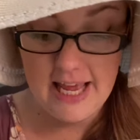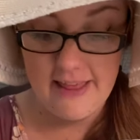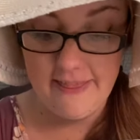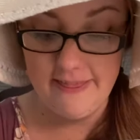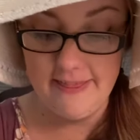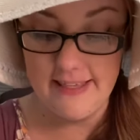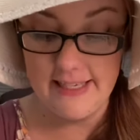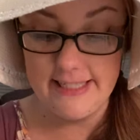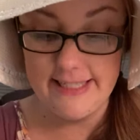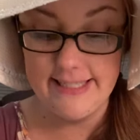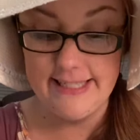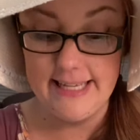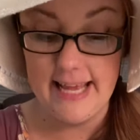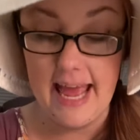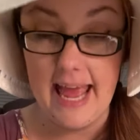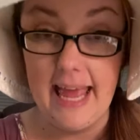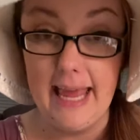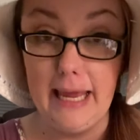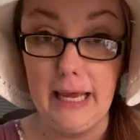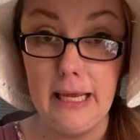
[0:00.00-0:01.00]
the
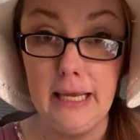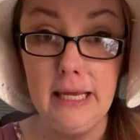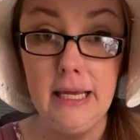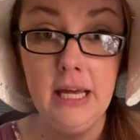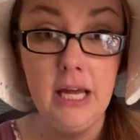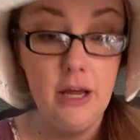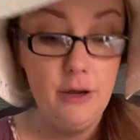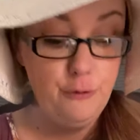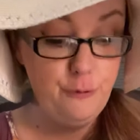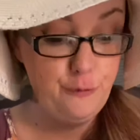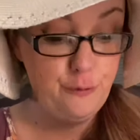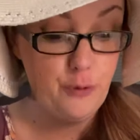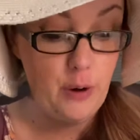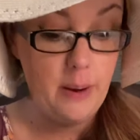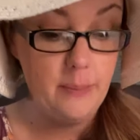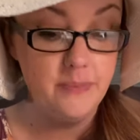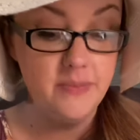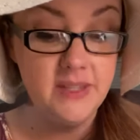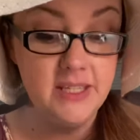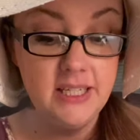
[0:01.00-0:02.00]
day
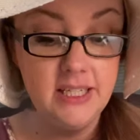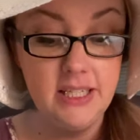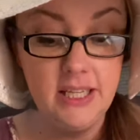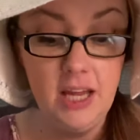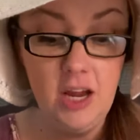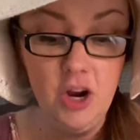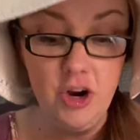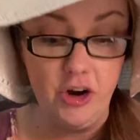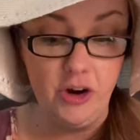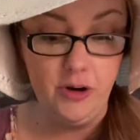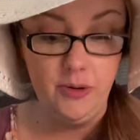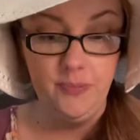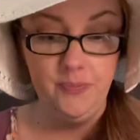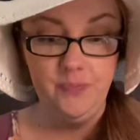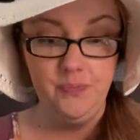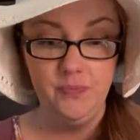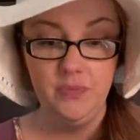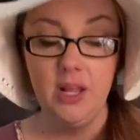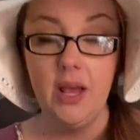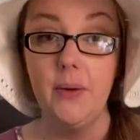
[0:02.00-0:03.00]
from the year,
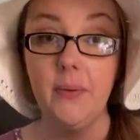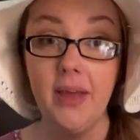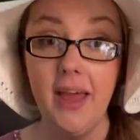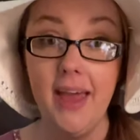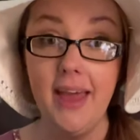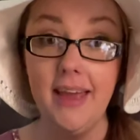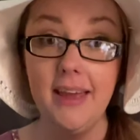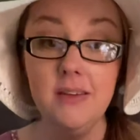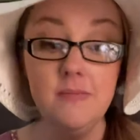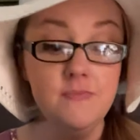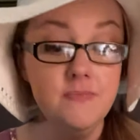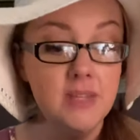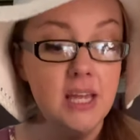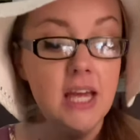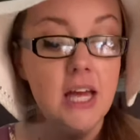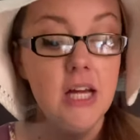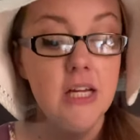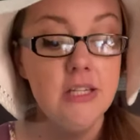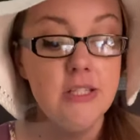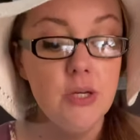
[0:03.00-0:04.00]
okay?
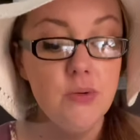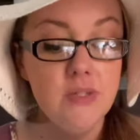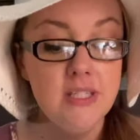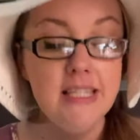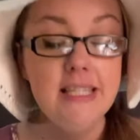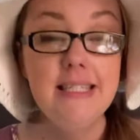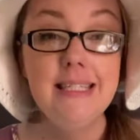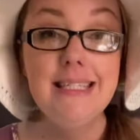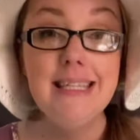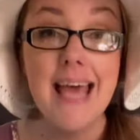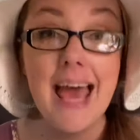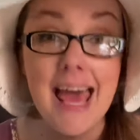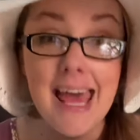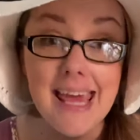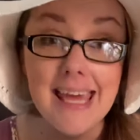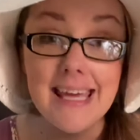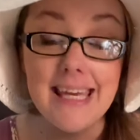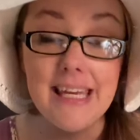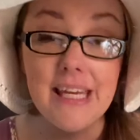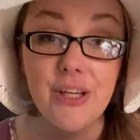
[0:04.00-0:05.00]
So
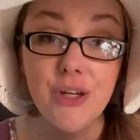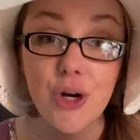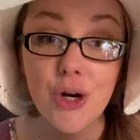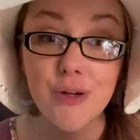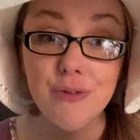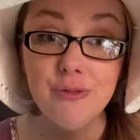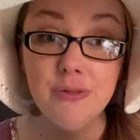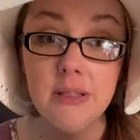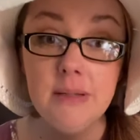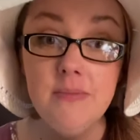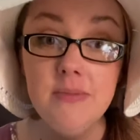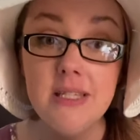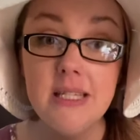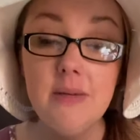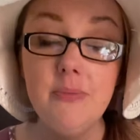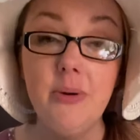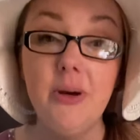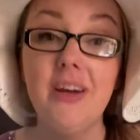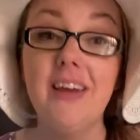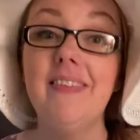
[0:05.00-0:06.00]
today in our flimsy
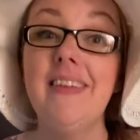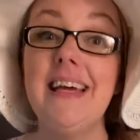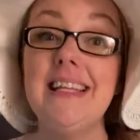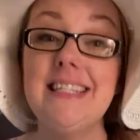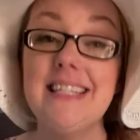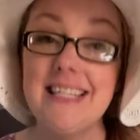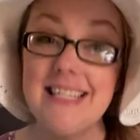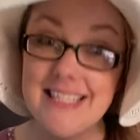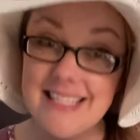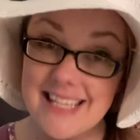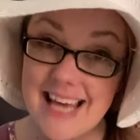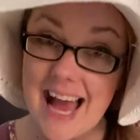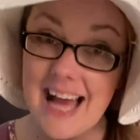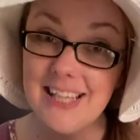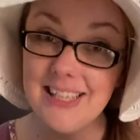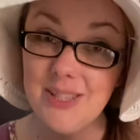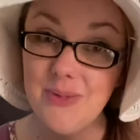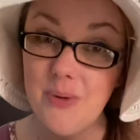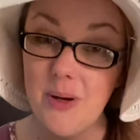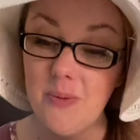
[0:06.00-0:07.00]
book, that's
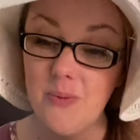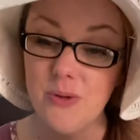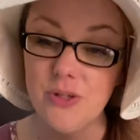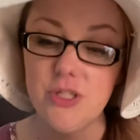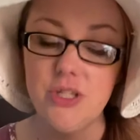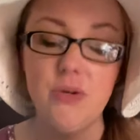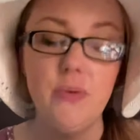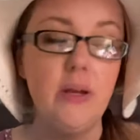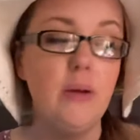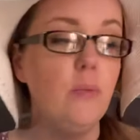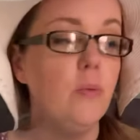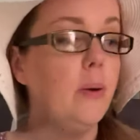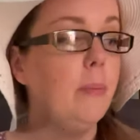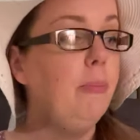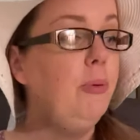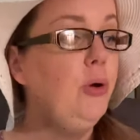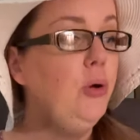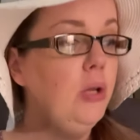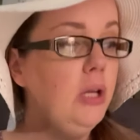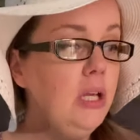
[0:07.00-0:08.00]
exactly what we're doing. We're
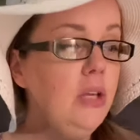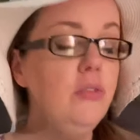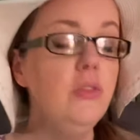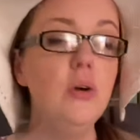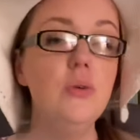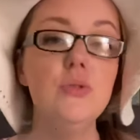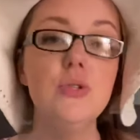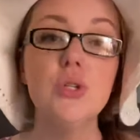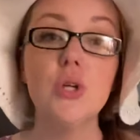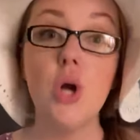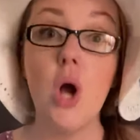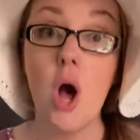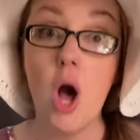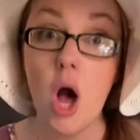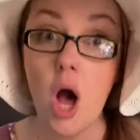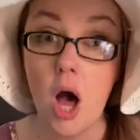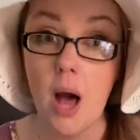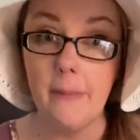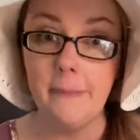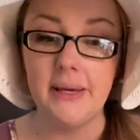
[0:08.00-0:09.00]
putting those
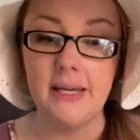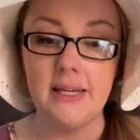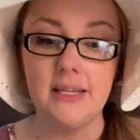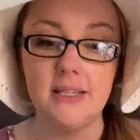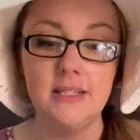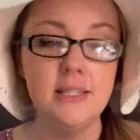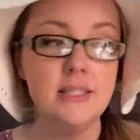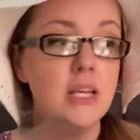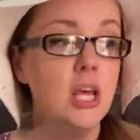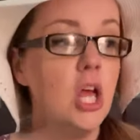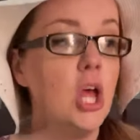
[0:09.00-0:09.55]
commas